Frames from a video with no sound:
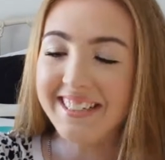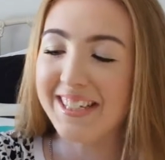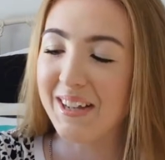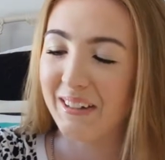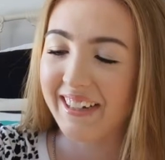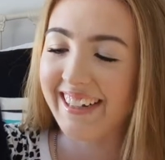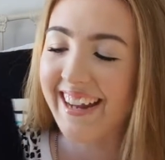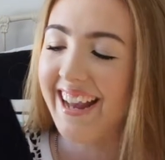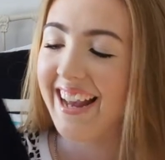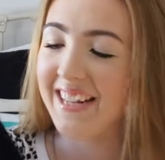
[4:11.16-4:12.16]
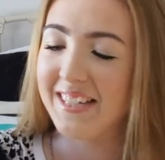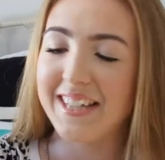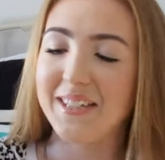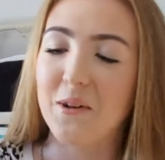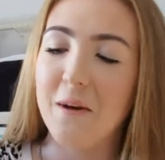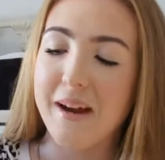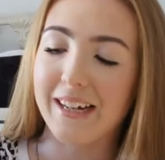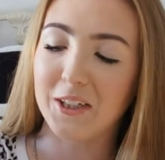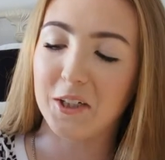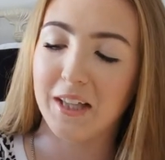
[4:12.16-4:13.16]
So it just says you and me
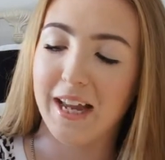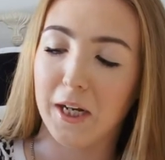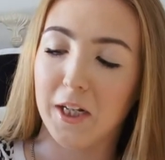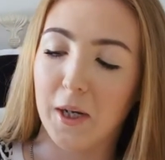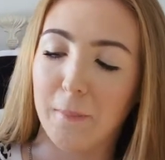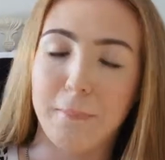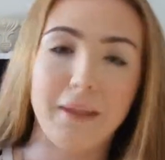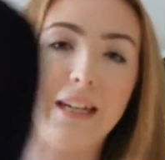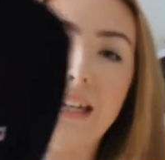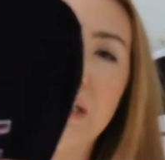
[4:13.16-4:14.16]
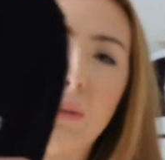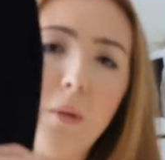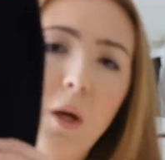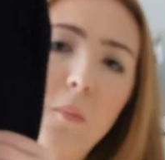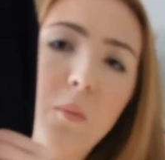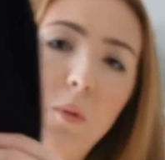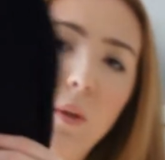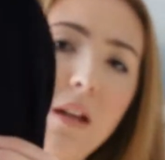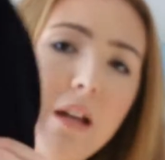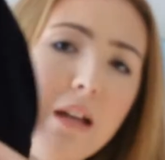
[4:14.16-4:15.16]
a cute like, you know, pink or
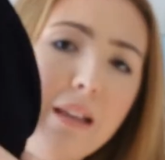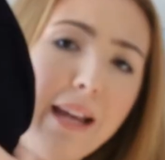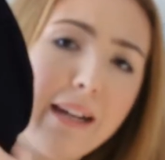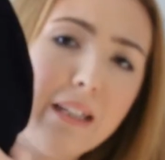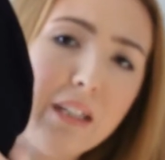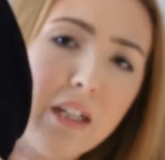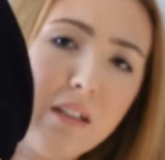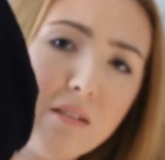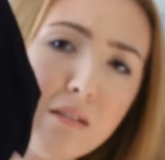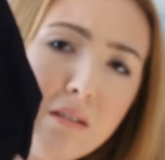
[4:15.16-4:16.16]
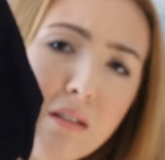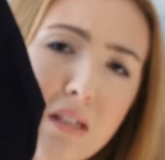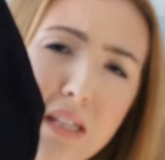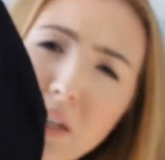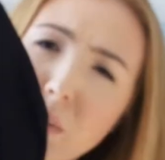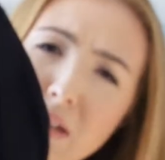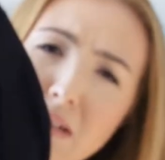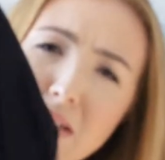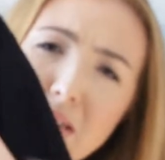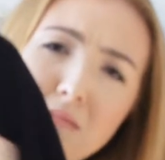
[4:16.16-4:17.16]
purple, like, you know,
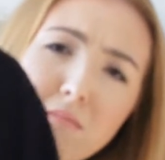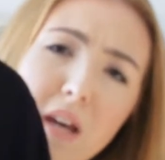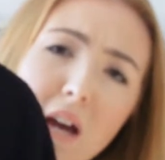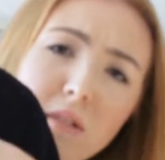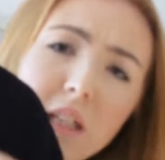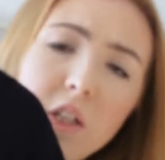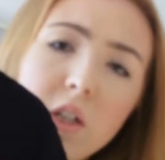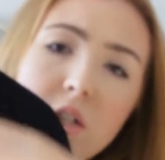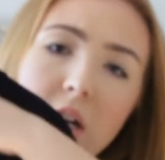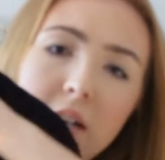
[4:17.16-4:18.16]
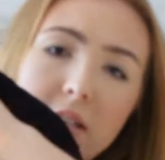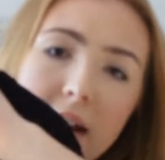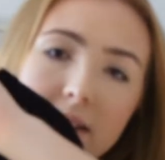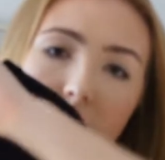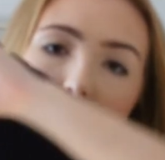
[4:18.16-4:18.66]
sequins. Yeah, really cute. Sorry, it's